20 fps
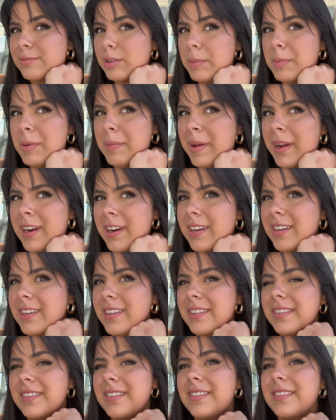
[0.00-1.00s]
We're prepared
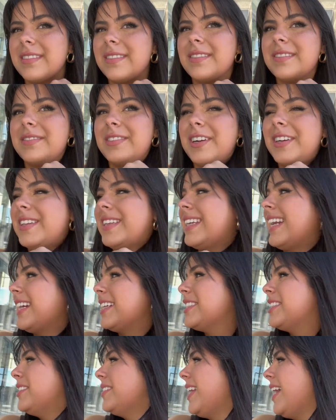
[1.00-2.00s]
for the
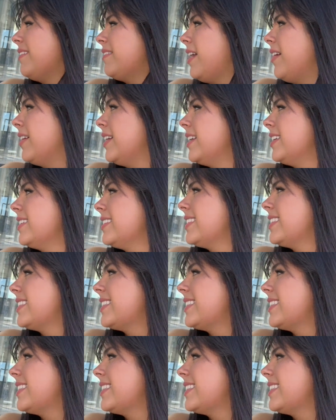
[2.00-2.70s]
next 2.5 hours.